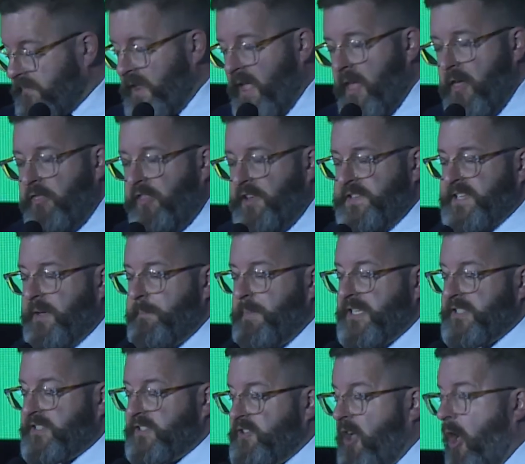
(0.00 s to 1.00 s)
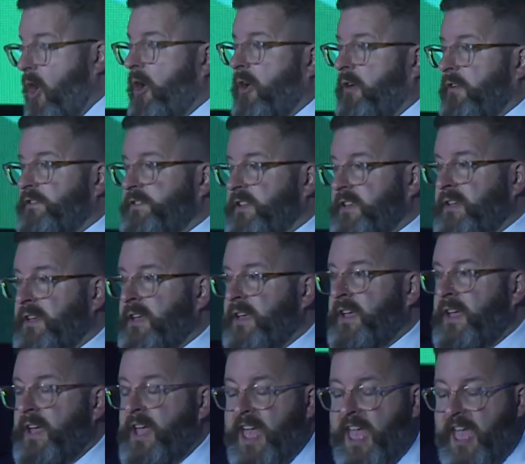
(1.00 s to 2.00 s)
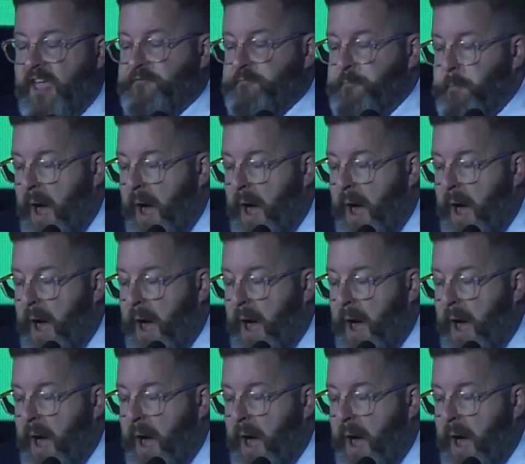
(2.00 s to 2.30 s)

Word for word: This can be solved if